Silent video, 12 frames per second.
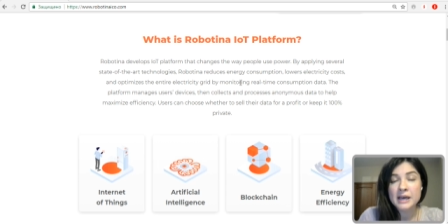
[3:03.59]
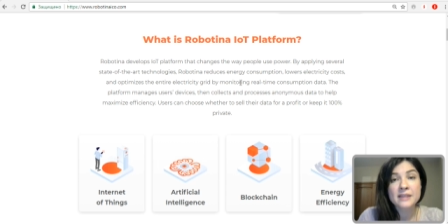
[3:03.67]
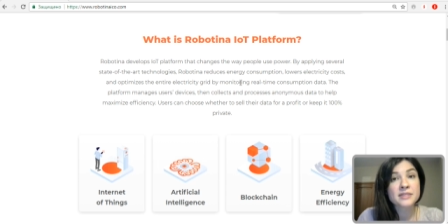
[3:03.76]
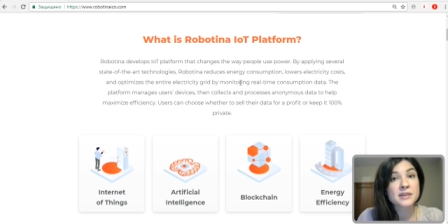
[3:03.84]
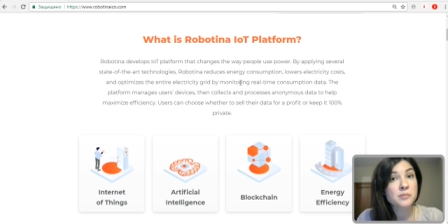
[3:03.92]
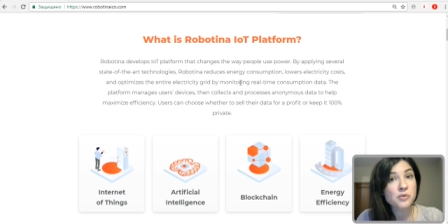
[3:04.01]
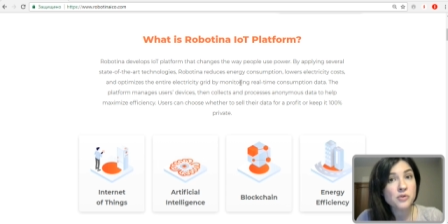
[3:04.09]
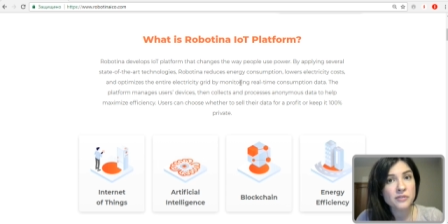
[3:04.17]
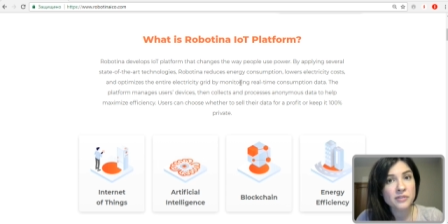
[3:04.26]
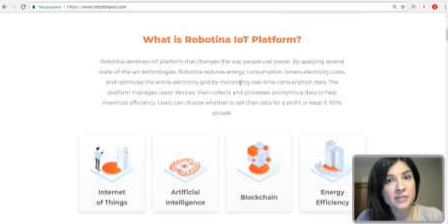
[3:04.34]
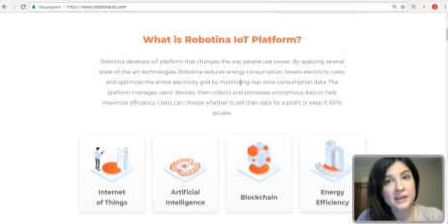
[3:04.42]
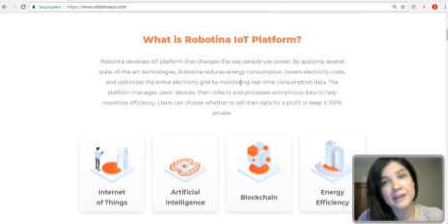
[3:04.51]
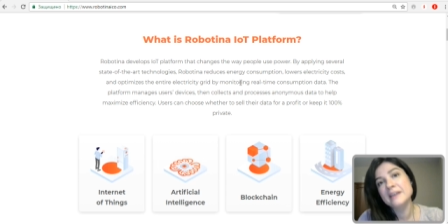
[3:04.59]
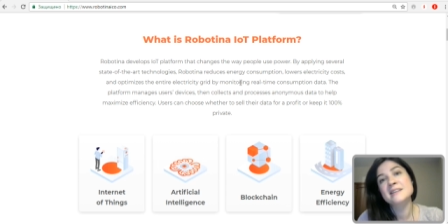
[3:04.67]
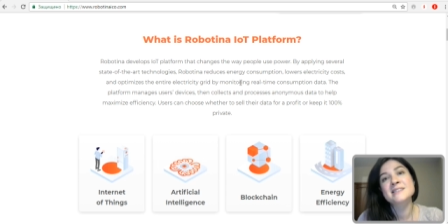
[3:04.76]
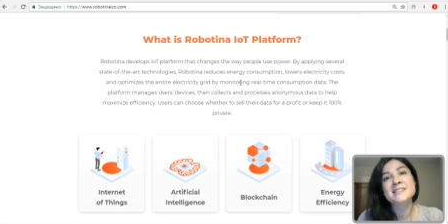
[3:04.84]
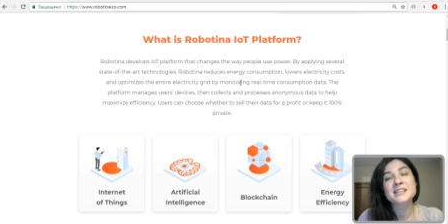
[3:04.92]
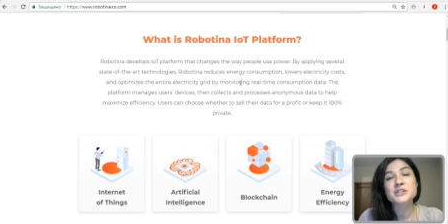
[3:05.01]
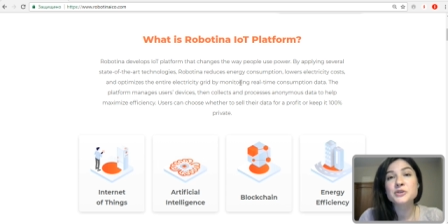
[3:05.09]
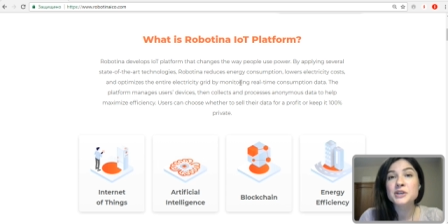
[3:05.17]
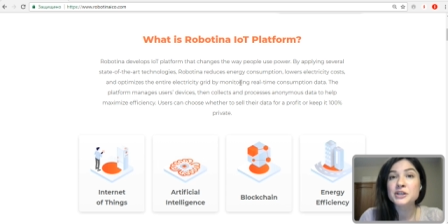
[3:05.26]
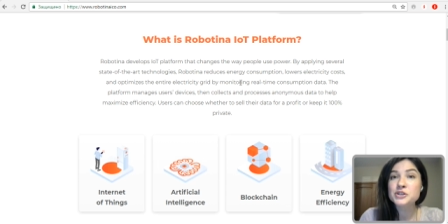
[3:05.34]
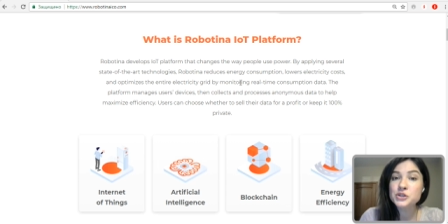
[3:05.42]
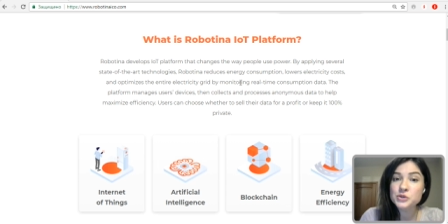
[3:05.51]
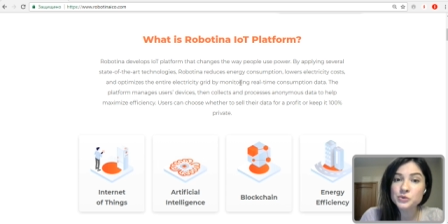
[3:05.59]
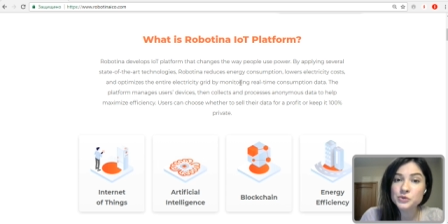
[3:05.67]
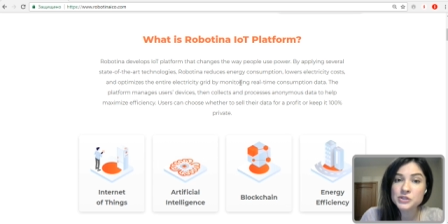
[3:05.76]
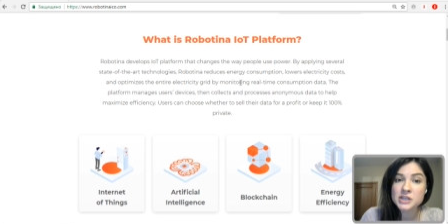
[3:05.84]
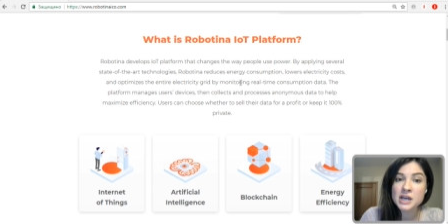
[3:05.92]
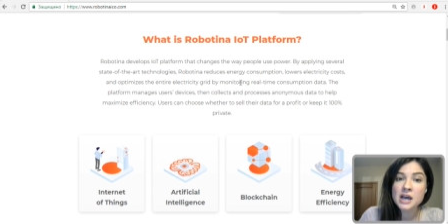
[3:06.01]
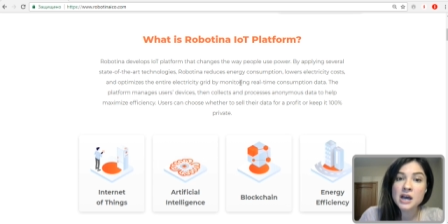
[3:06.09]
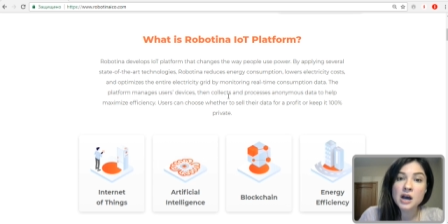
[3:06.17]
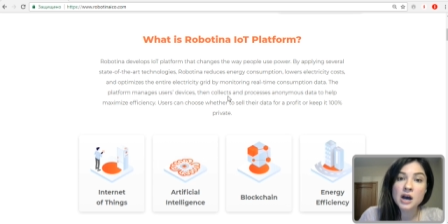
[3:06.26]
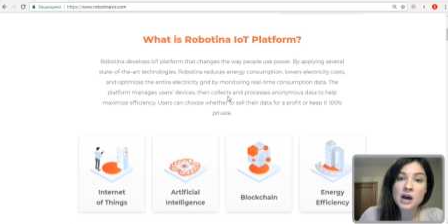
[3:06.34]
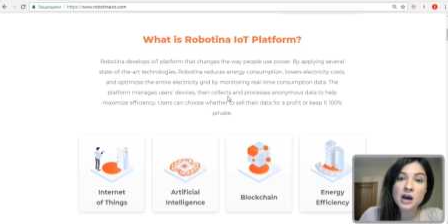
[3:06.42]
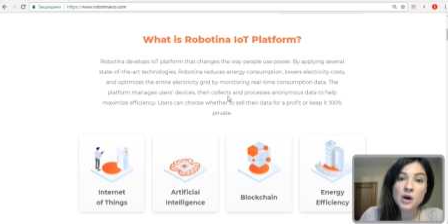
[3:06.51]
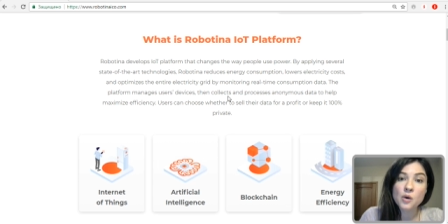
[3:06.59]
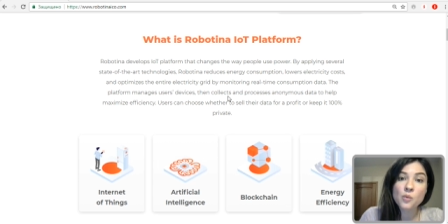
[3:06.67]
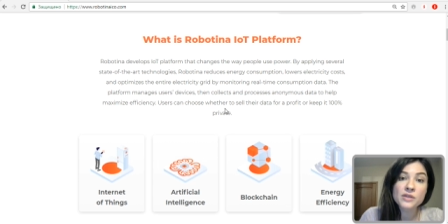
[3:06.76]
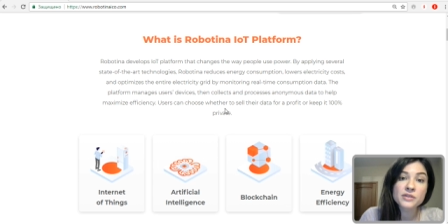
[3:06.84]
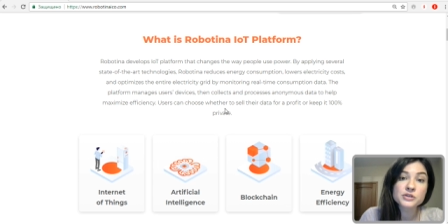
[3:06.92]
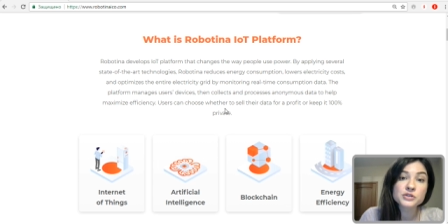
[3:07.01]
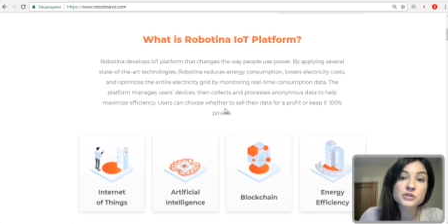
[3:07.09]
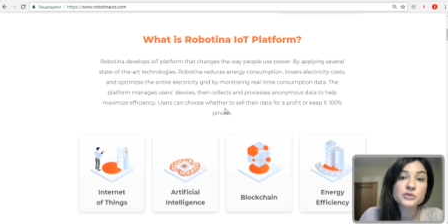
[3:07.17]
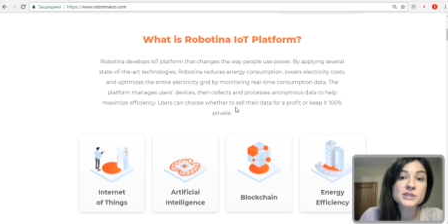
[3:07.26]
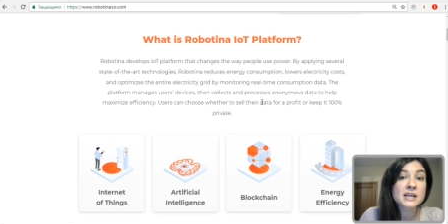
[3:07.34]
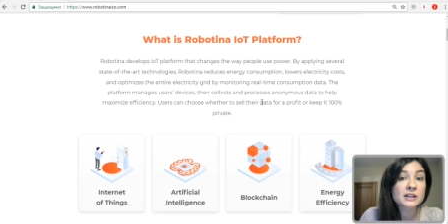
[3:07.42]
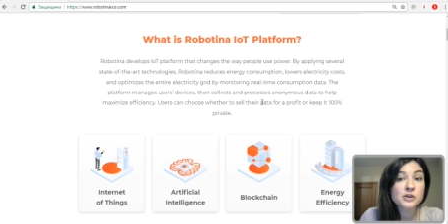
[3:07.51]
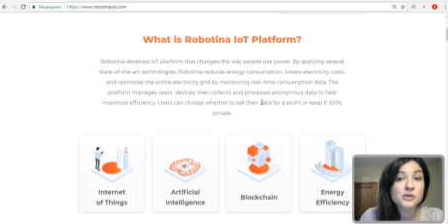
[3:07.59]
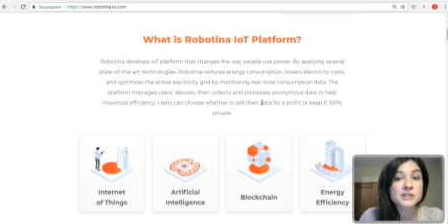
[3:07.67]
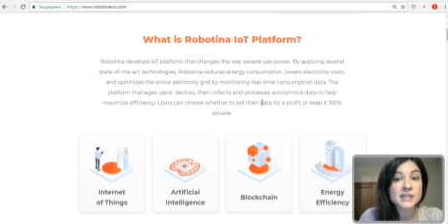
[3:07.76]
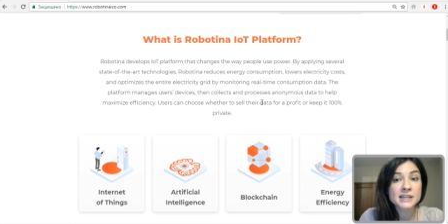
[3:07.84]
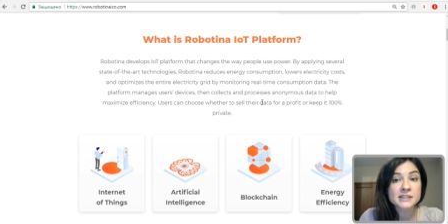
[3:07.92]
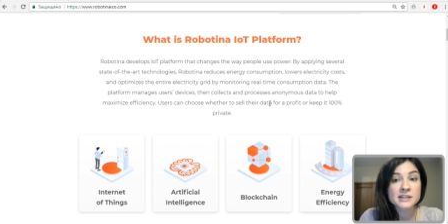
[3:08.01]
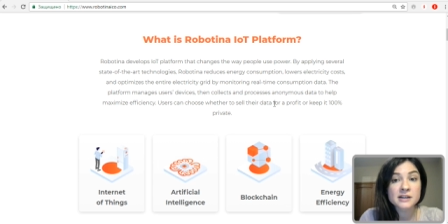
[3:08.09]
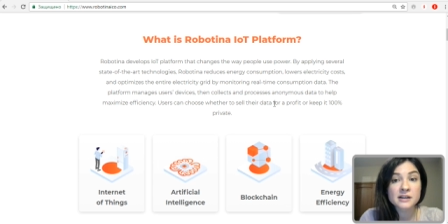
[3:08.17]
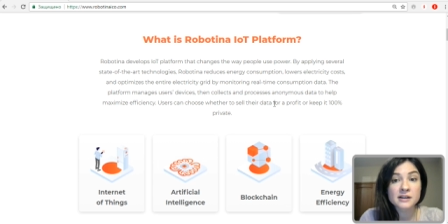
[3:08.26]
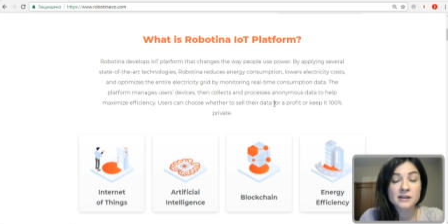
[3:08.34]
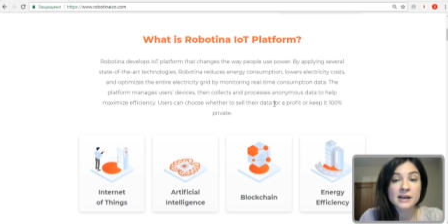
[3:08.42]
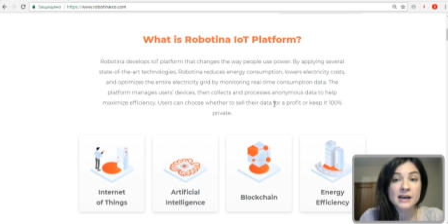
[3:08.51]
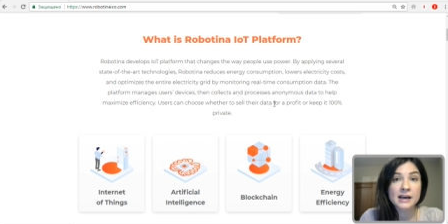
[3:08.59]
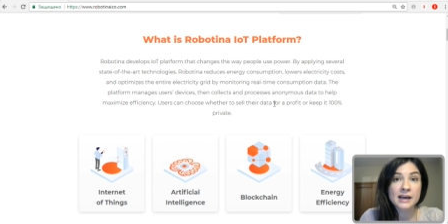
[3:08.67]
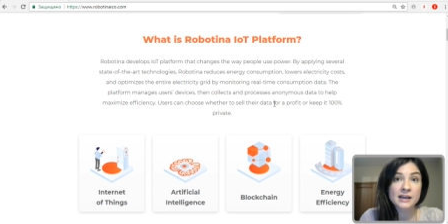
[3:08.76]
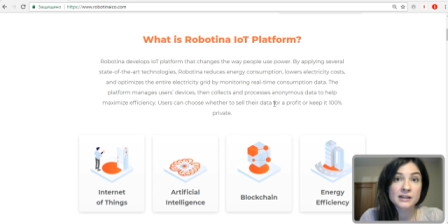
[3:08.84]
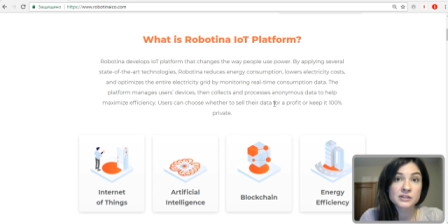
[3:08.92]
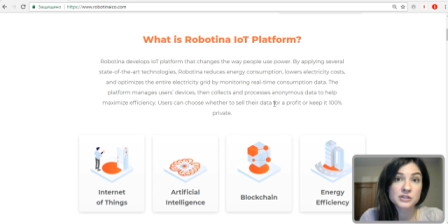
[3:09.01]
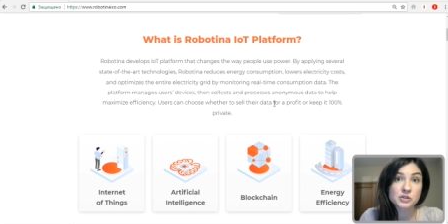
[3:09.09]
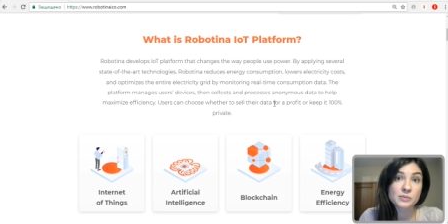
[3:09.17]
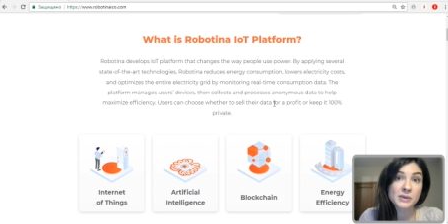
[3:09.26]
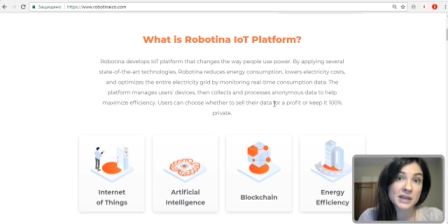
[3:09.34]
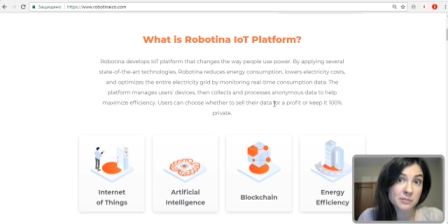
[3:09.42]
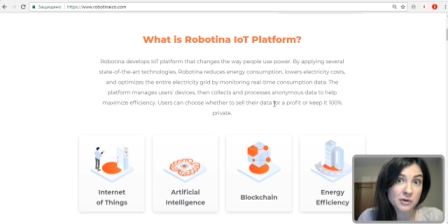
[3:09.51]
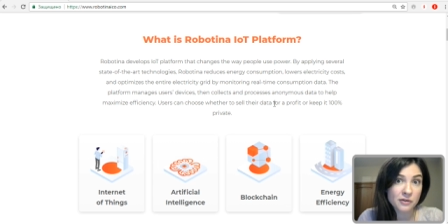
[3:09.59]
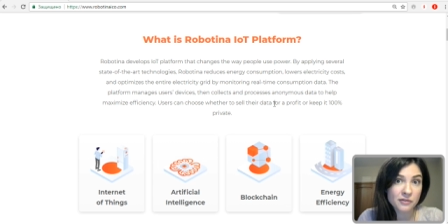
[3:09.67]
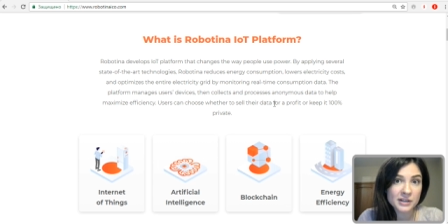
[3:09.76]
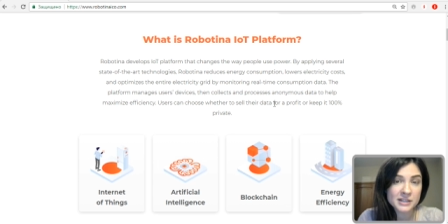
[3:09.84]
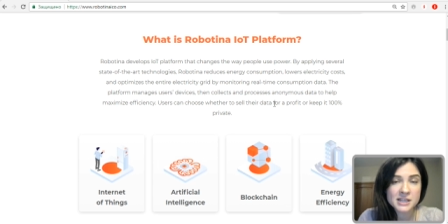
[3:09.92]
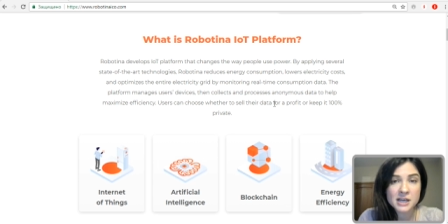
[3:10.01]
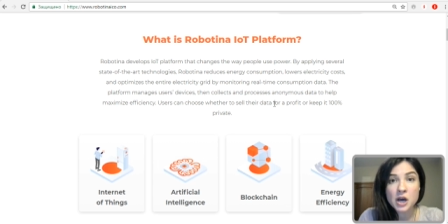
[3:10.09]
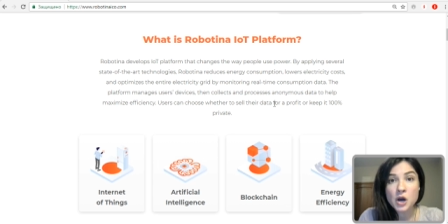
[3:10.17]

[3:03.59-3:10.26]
And the important thing is that you can choose whether to sell your data and to make a profit,